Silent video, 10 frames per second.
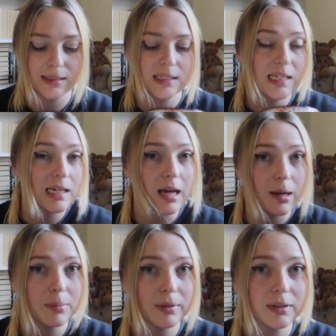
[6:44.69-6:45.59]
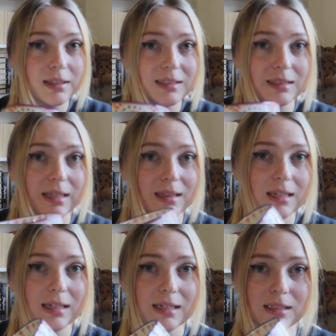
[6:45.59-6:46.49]
teacup because I
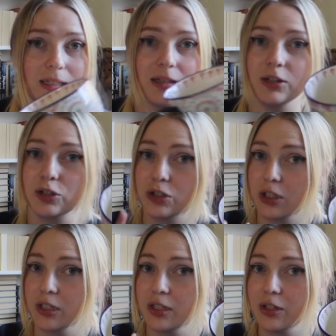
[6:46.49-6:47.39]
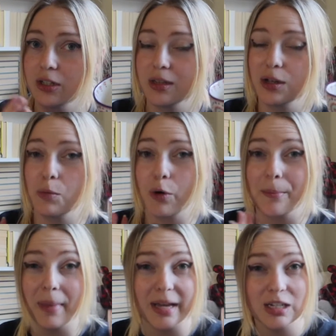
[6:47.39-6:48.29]
think it's a little sturdier and a little more
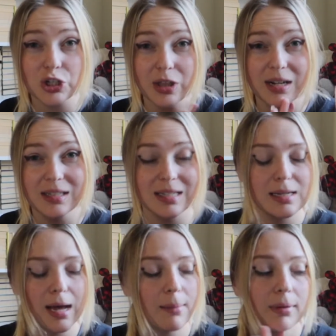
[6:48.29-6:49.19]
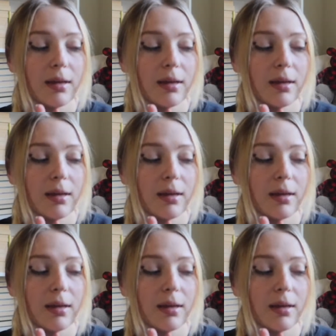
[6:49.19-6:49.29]
muggish than a teacup,